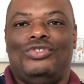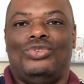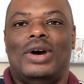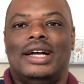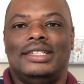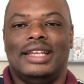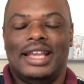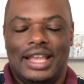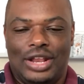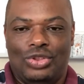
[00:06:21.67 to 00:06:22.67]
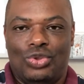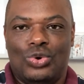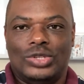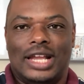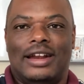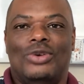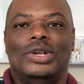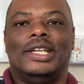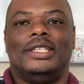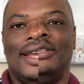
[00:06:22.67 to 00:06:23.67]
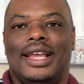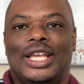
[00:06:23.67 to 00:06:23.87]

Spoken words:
to us and those around us.